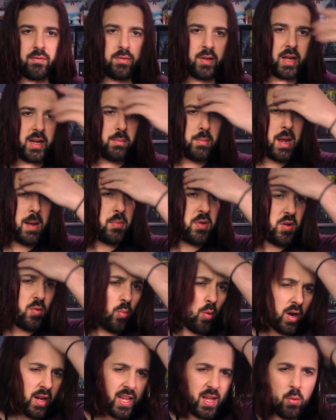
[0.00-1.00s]
like maybe you
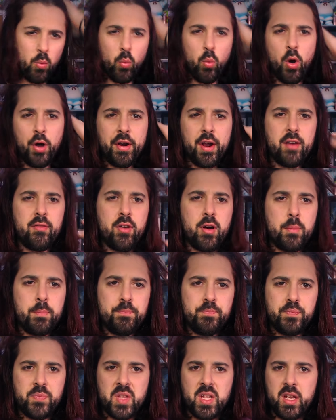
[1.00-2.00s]
want to get one of them,
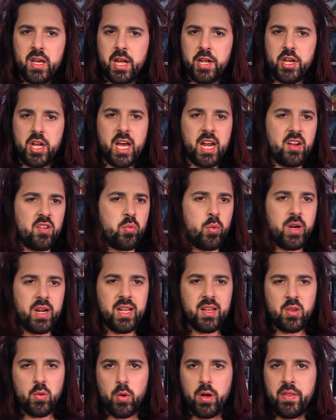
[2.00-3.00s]
and you kind of just want to
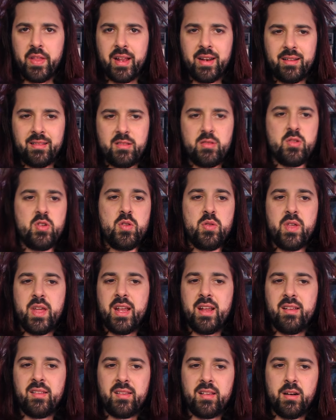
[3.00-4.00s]
get the one that you
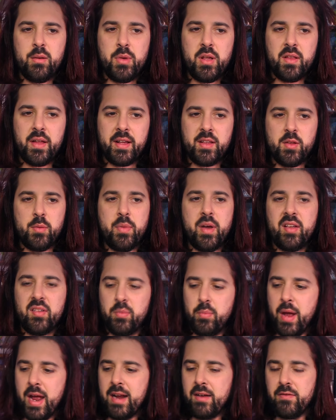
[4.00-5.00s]
think is gonna be like the
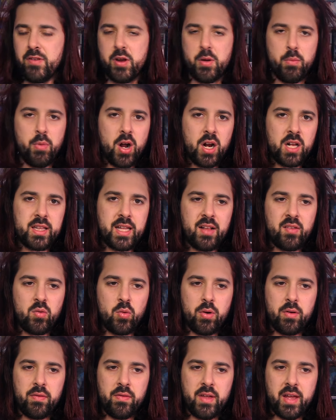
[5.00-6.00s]
best bang for your buck, that
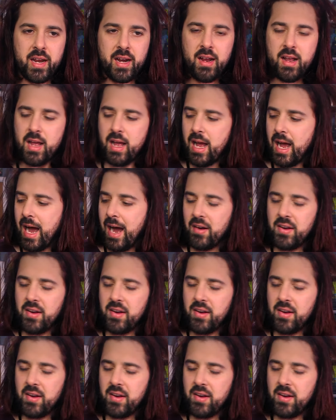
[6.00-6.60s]
sort of thing, I'll